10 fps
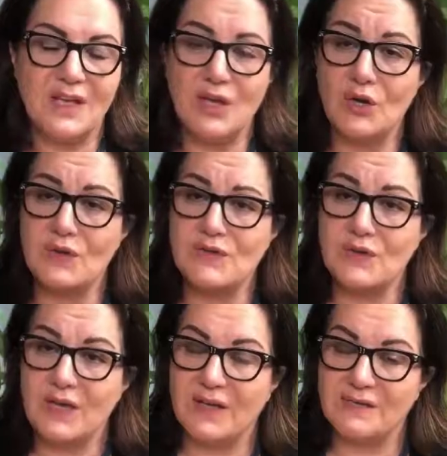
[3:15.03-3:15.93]
I
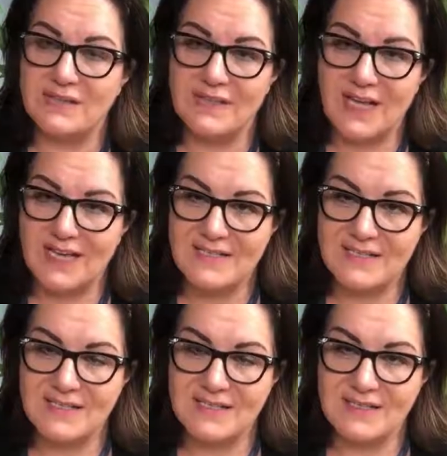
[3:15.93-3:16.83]
also have
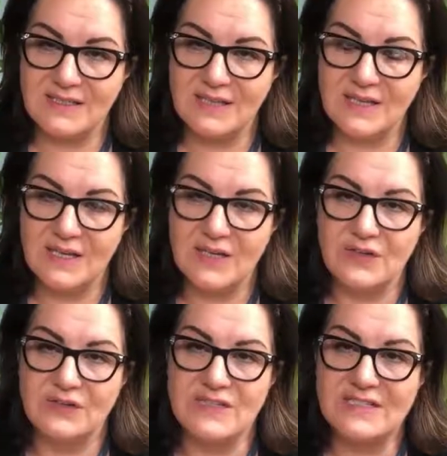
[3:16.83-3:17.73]
tenacity,
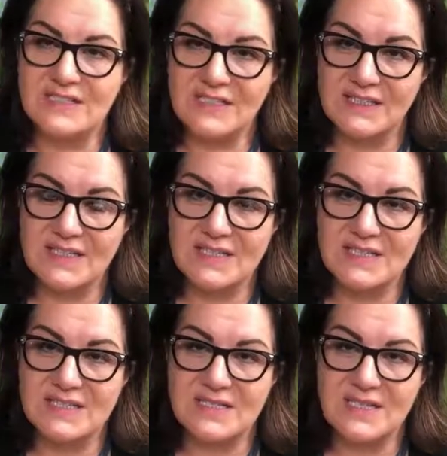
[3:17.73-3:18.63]

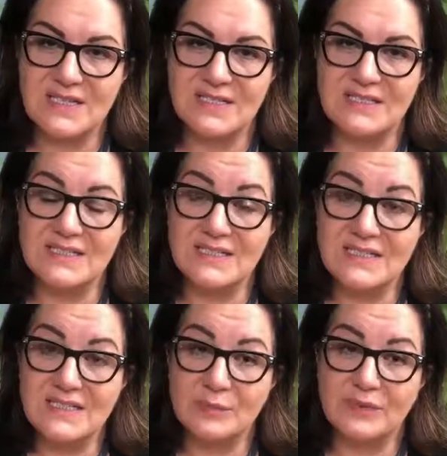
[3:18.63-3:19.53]
resilience,
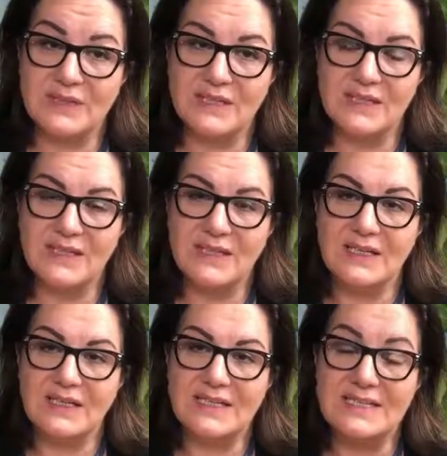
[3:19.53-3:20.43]
discipline,
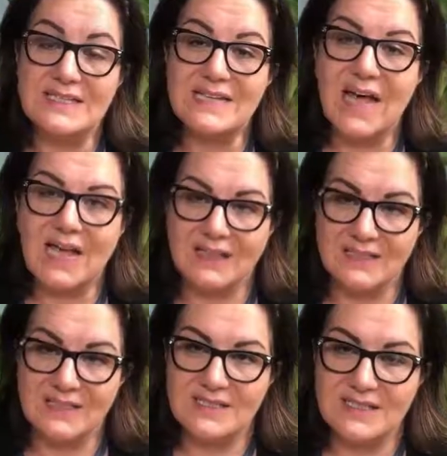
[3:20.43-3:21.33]
and
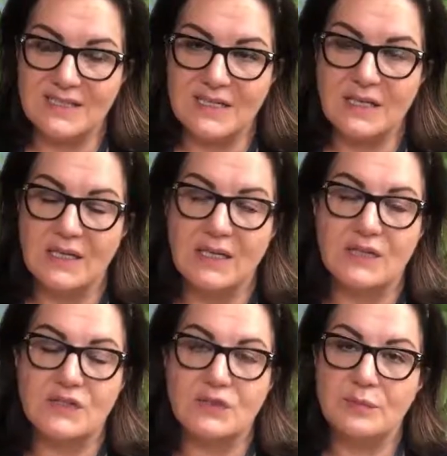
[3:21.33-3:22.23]
talent
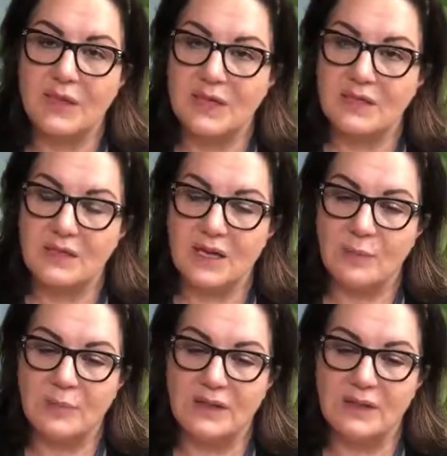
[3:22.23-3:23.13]
to make it
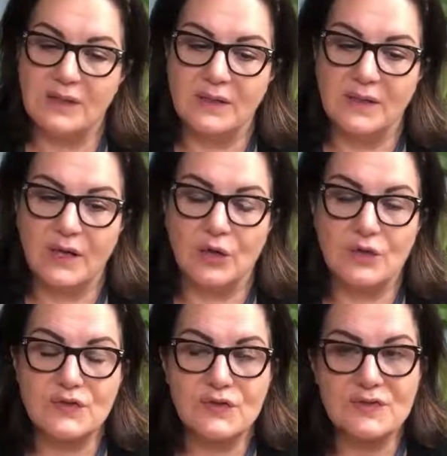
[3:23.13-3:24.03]
happen. I
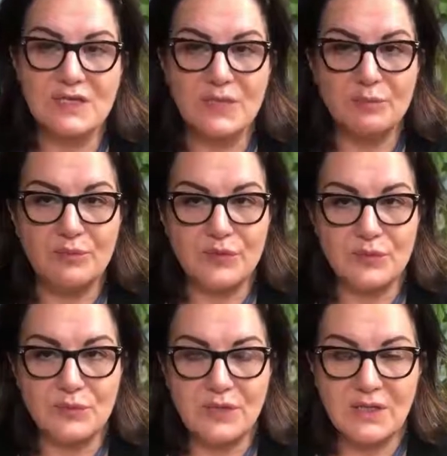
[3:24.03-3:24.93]
also see
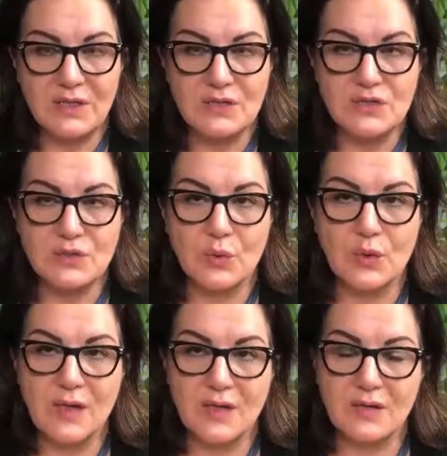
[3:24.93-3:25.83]
beauty,
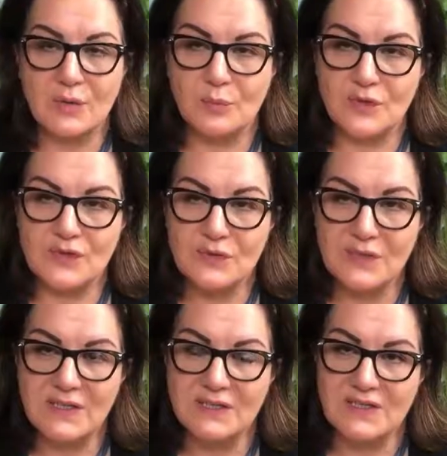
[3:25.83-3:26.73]
joy, and
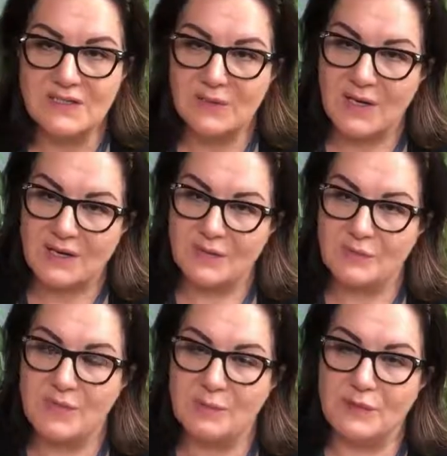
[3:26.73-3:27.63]
opportunities when other
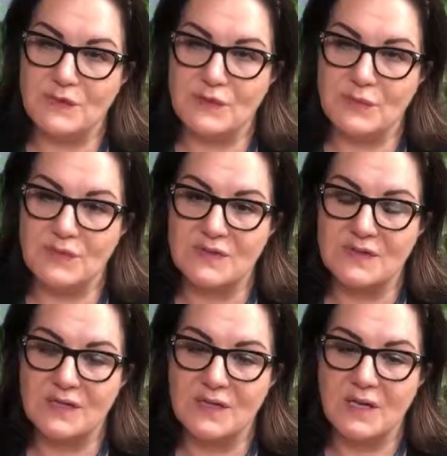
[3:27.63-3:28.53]
people don't.